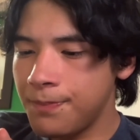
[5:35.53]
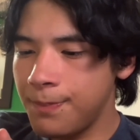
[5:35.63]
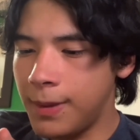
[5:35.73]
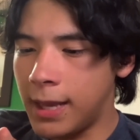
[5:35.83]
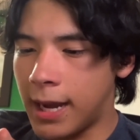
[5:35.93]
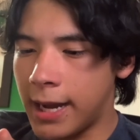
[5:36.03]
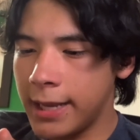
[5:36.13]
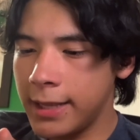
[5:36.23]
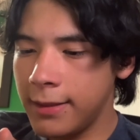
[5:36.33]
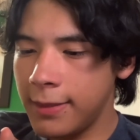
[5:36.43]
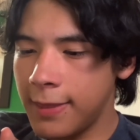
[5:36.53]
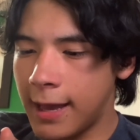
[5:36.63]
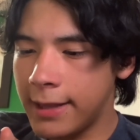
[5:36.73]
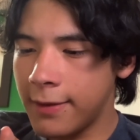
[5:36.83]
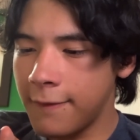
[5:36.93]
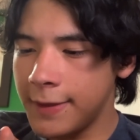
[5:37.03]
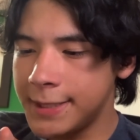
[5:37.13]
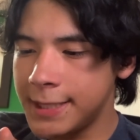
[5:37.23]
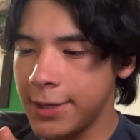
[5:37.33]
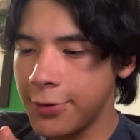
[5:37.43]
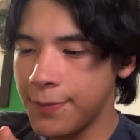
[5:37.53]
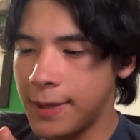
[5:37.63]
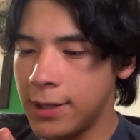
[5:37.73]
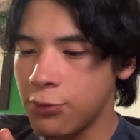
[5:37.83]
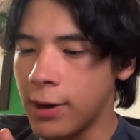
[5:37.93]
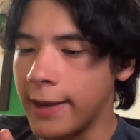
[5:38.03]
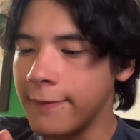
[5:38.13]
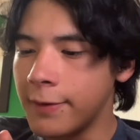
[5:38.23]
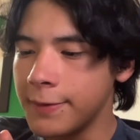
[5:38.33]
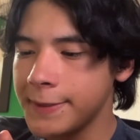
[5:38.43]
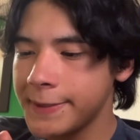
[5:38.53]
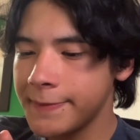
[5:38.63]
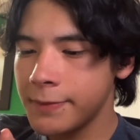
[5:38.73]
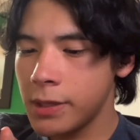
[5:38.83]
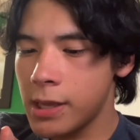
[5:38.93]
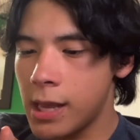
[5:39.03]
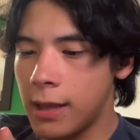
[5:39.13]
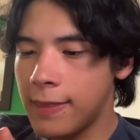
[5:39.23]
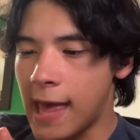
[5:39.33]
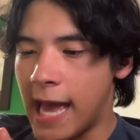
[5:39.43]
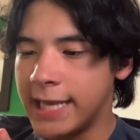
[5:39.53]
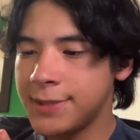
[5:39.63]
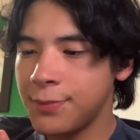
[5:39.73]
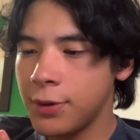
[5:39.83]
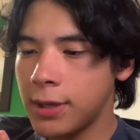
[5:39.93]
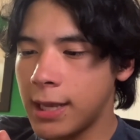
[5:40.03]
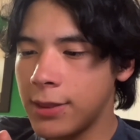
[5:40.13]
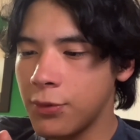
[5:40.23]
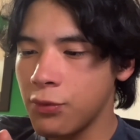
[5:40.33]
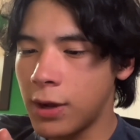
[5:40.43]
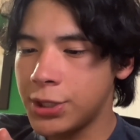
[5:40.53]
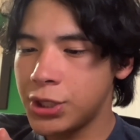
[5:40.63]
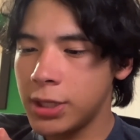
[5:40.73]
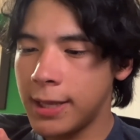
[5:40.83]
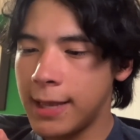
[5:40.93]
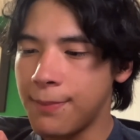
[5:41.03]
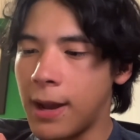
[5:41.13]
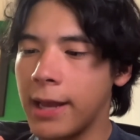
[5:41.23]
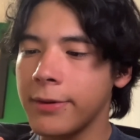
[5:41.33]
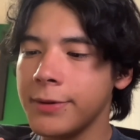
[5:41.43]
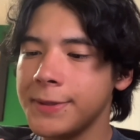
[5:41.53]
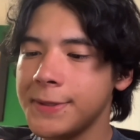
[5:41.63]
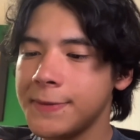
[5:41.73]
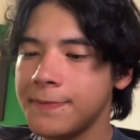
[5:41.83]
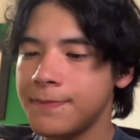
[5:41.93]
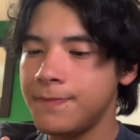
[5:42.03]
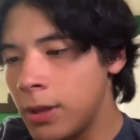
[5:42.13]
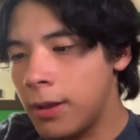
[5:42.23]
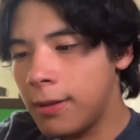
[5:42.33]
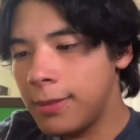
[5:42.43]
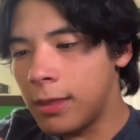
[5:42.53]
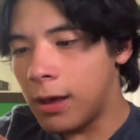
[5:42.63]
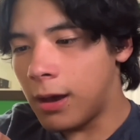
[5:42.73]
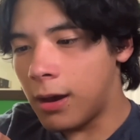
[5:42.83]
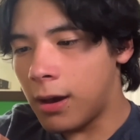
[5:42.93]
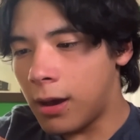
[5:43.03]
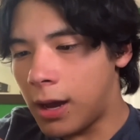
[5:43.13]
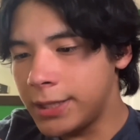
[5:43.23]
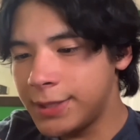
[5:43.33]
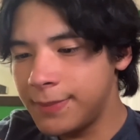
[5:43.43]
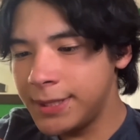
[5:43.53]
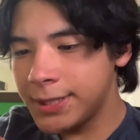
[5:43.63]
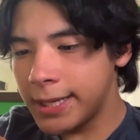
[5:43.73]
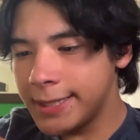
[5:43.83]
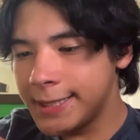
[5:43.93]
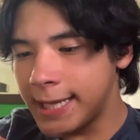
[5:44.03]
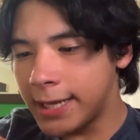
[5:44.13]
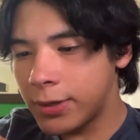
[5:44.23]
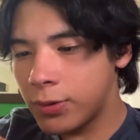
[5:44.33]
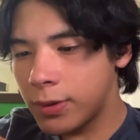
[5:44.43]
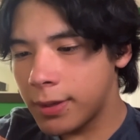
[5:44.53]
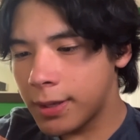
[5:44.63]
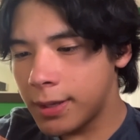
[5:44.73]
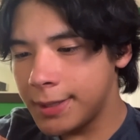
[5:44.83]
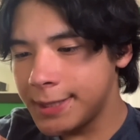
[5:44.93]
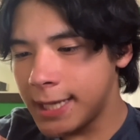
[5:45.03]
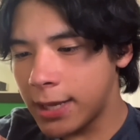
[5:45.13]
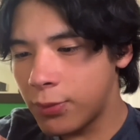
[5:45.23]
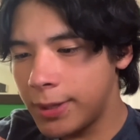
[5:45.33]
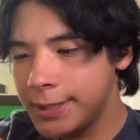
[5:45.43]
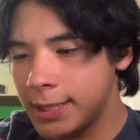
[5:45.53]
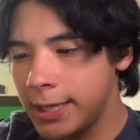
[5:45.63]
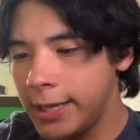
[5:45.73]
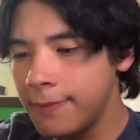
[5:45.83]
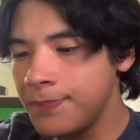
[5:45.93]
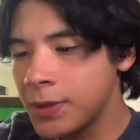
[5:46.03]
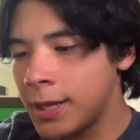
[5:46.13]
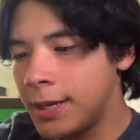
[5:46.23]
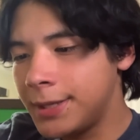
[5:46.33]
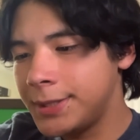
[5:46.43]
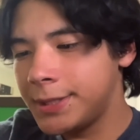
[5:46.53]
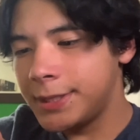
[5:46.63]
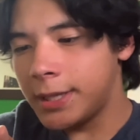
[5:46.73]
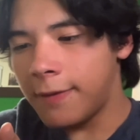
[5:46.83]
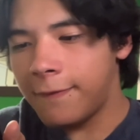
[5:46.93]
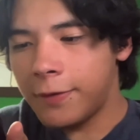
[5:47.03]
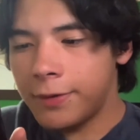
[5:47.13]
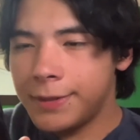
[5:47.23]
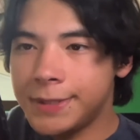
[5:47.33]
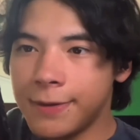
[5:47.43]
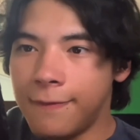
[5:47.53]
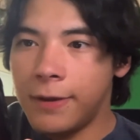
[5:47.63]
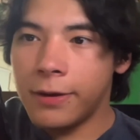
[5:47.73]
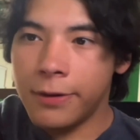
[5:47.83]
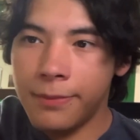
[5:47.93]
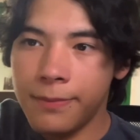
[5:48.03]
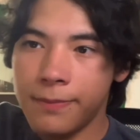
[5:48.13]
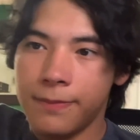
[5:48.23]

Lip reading: behind that of its European rivals, the Habsburg and the Russian empires. The Ottomans consequently suffered severe